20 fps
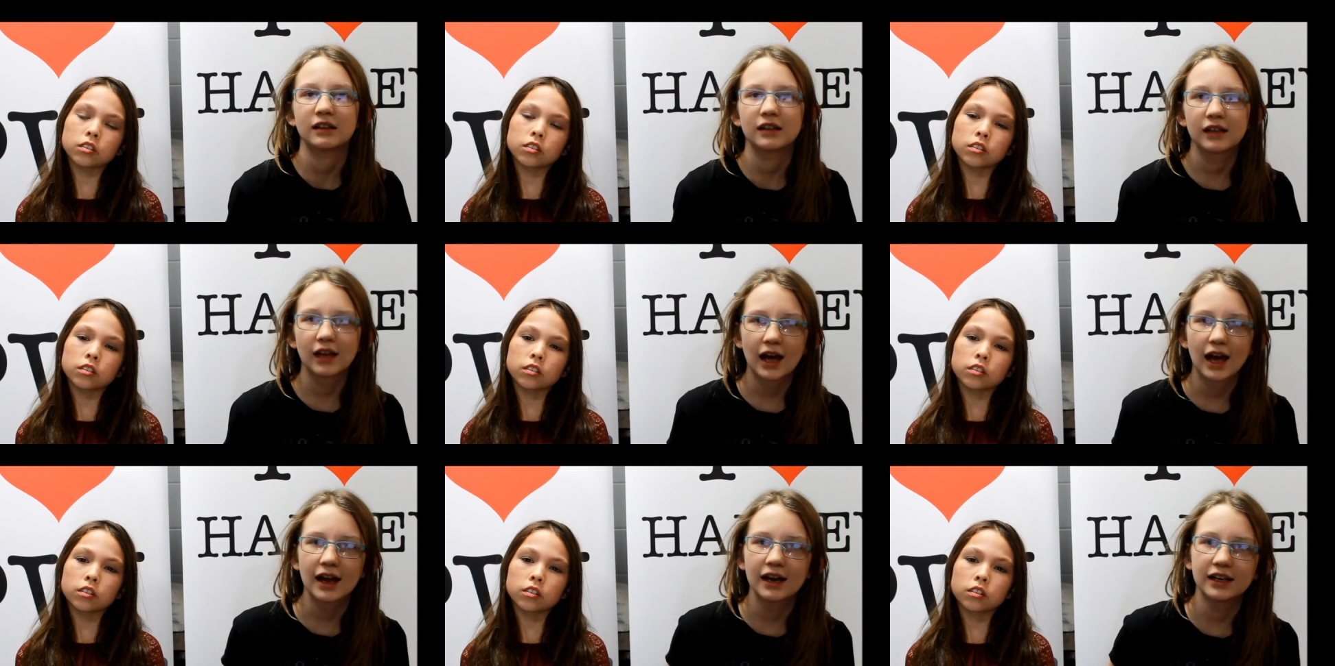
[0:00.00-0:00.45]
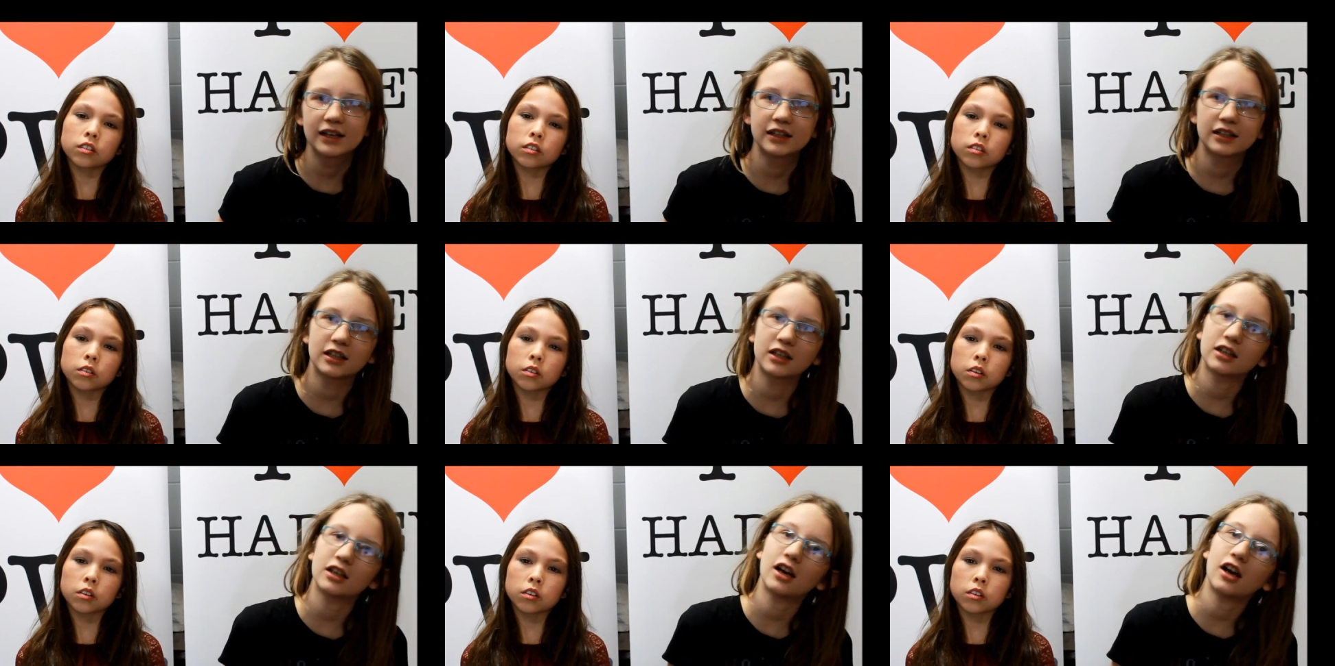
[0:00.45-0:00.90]

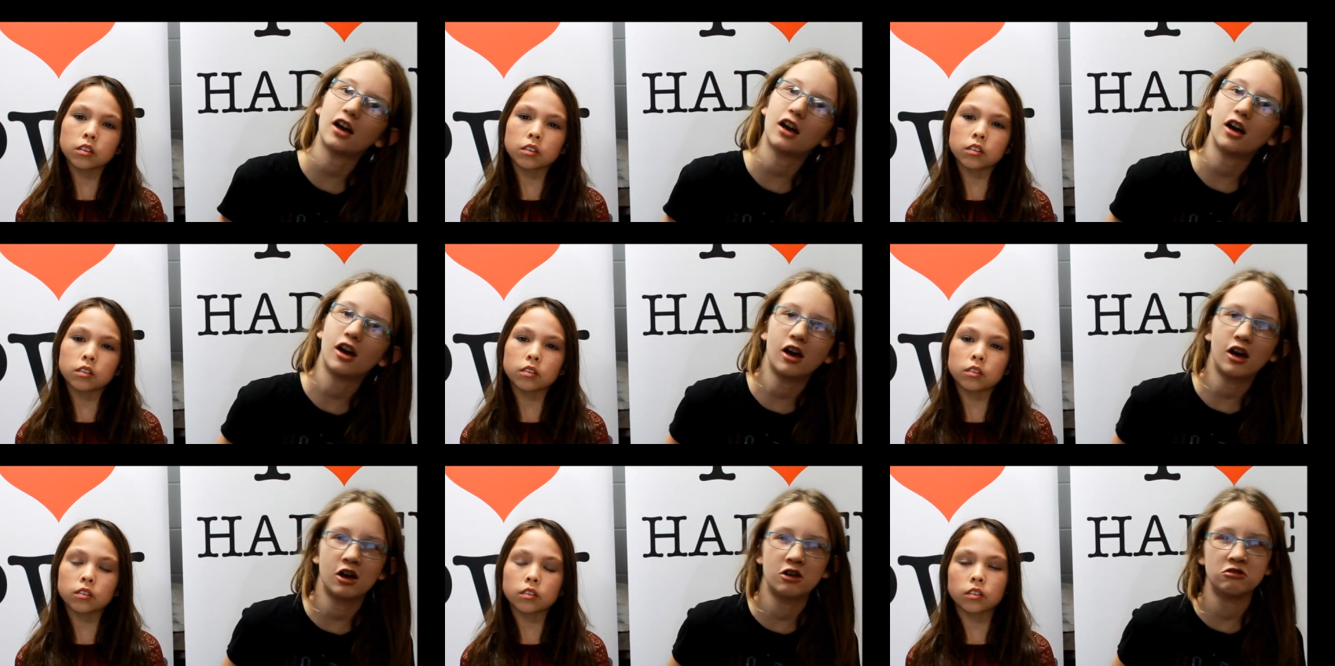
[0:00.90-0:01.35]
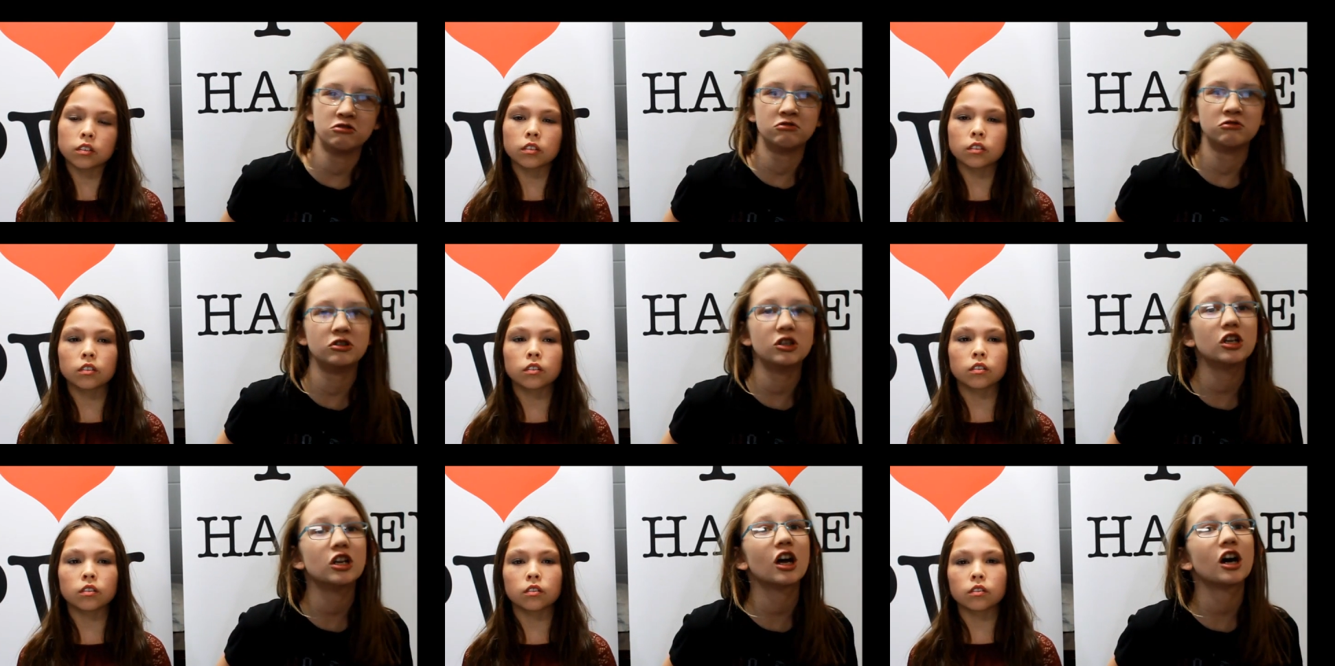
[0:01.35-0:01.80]
Speaker 1: added
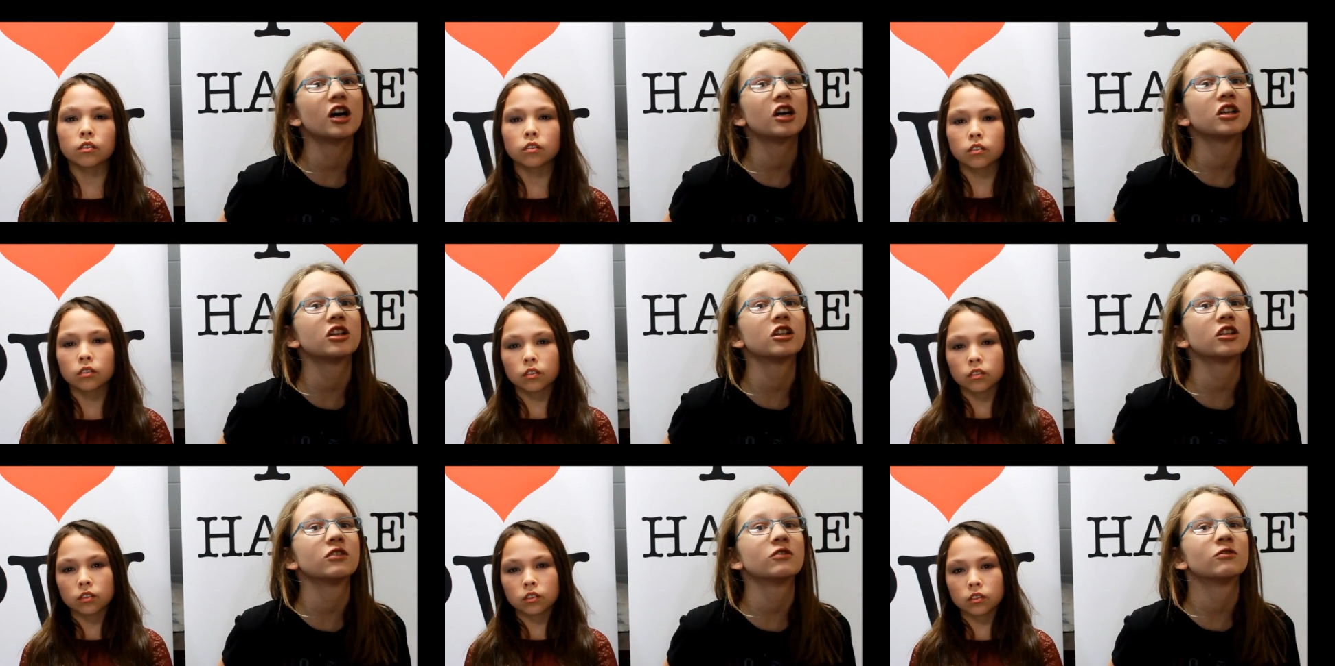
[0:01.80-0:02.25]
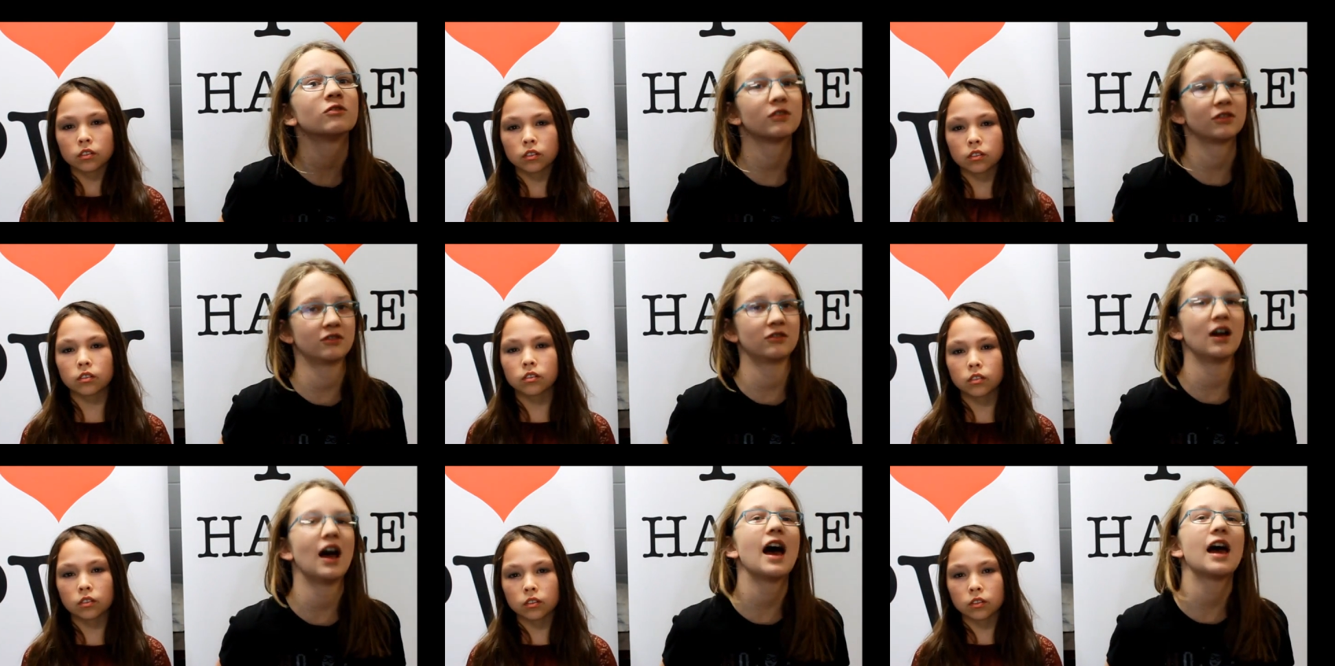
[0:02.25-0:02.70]
another,
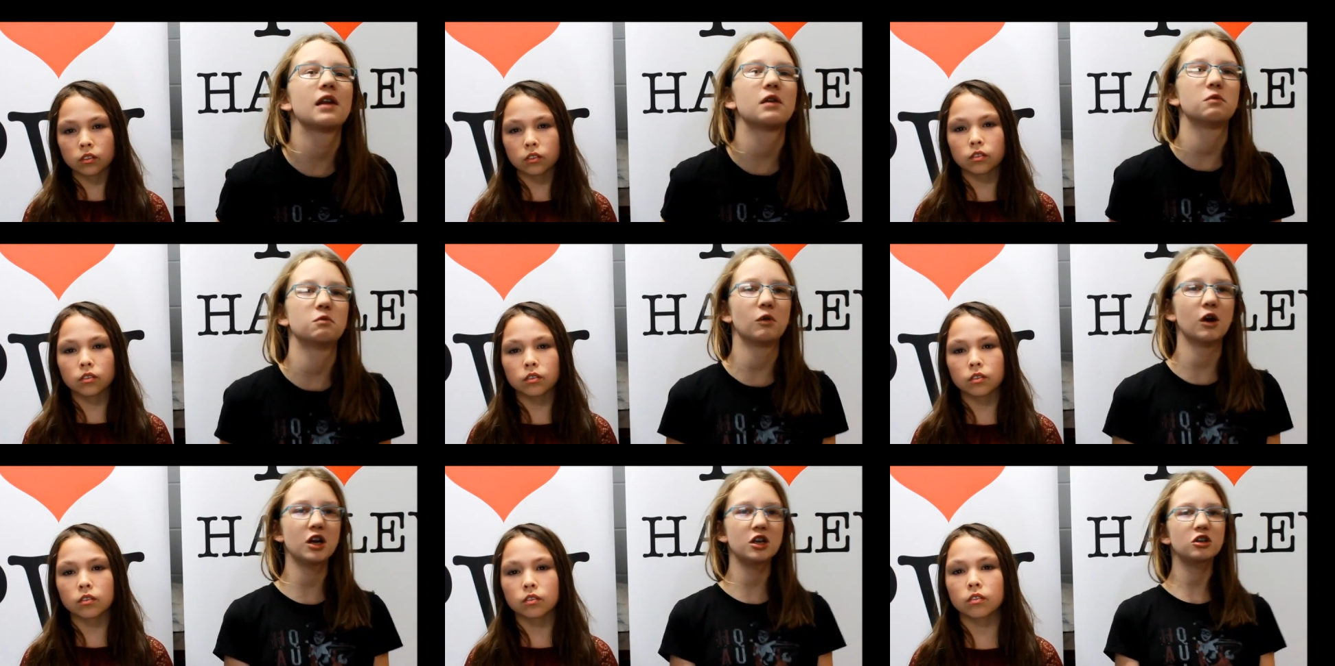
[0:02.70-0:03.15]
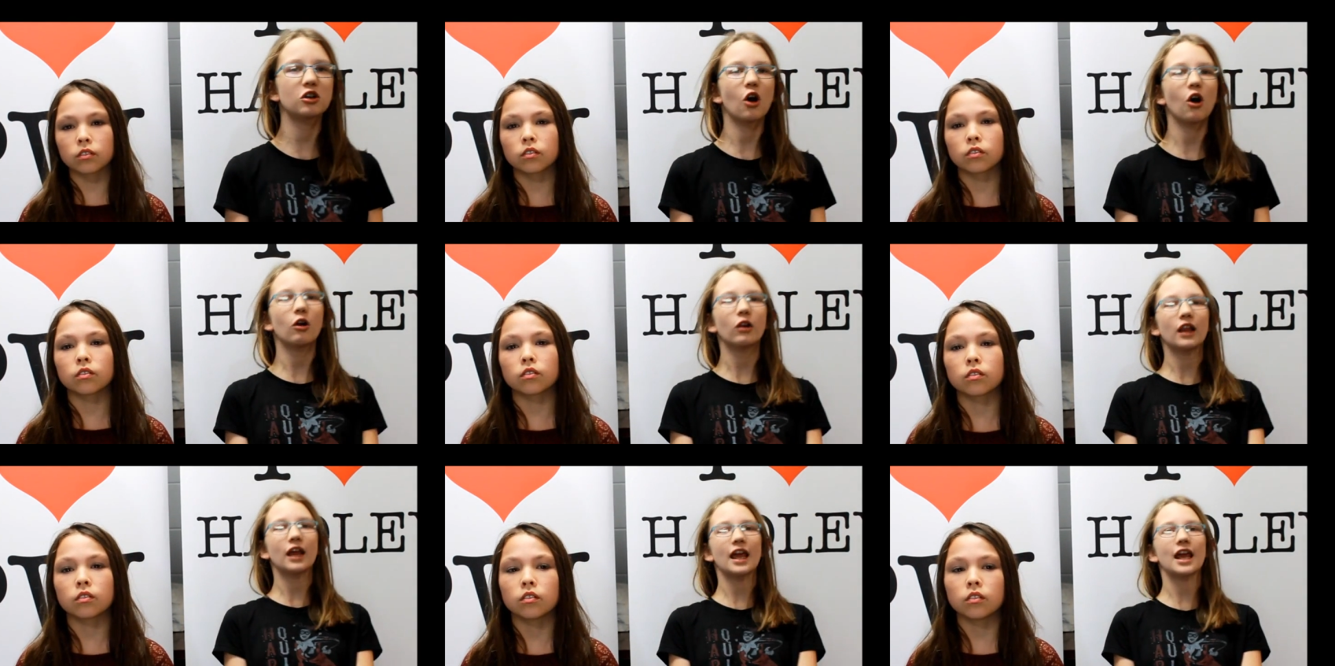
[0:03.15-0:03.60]
added one
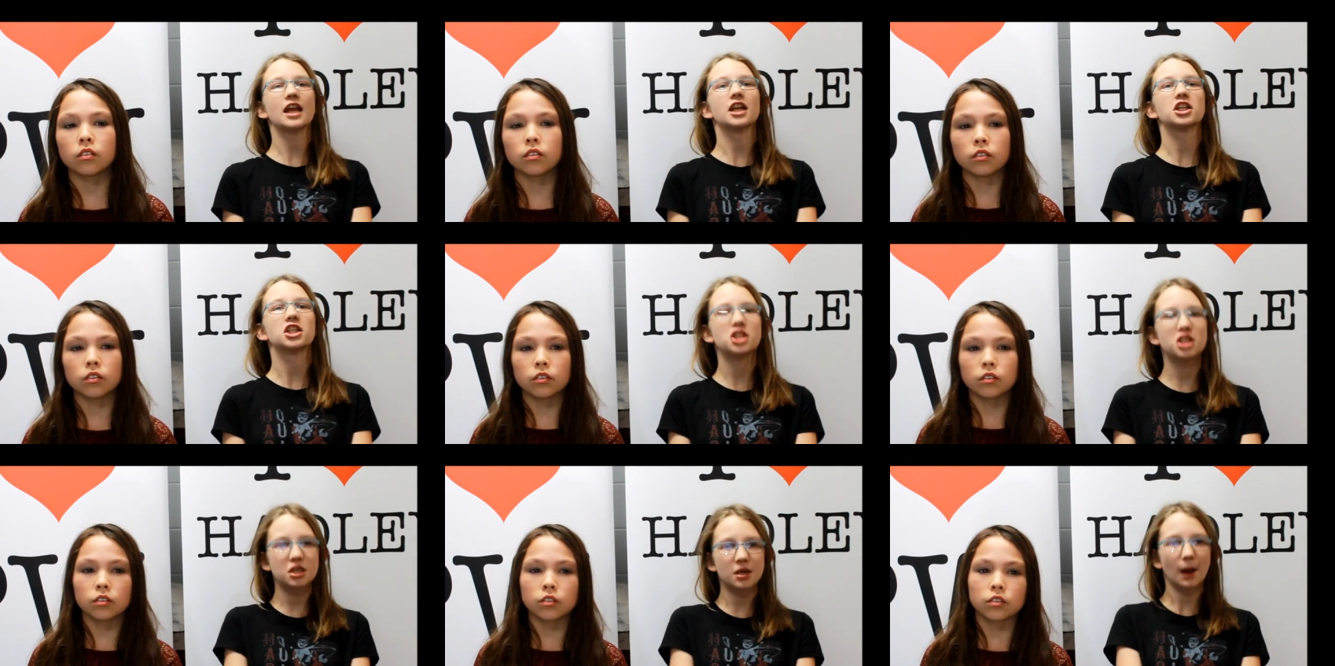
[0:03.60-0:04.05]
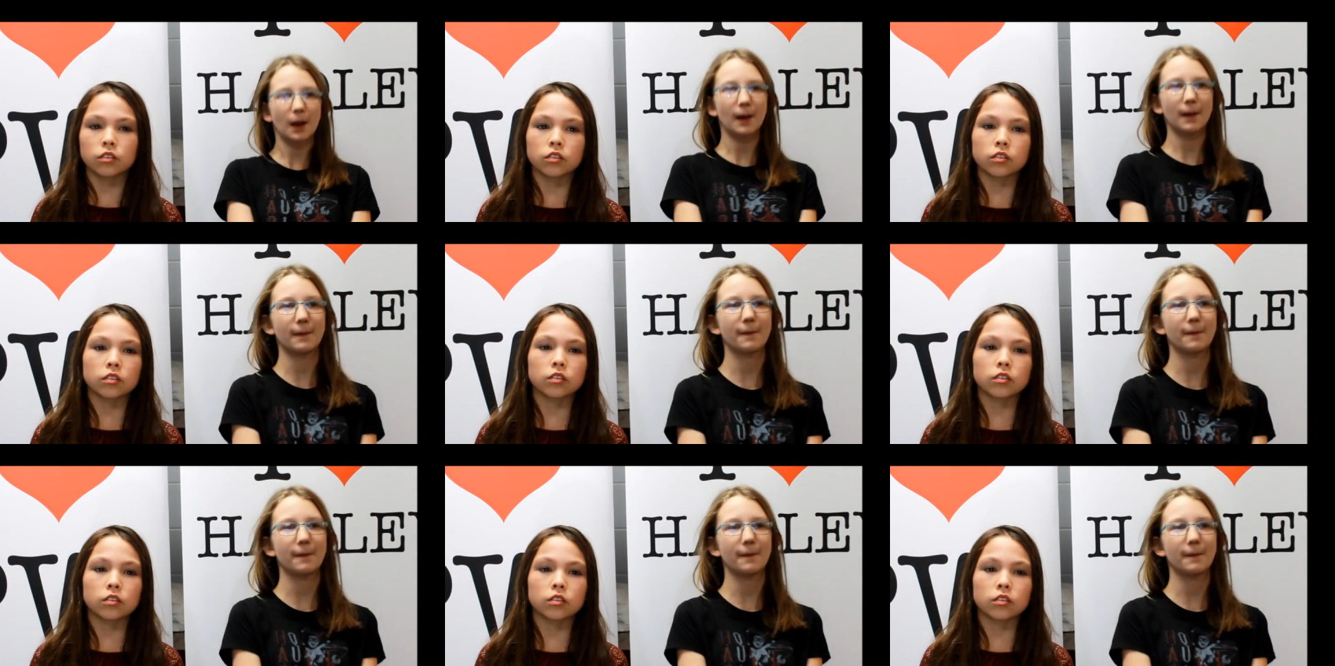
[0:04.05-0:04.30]
goal each.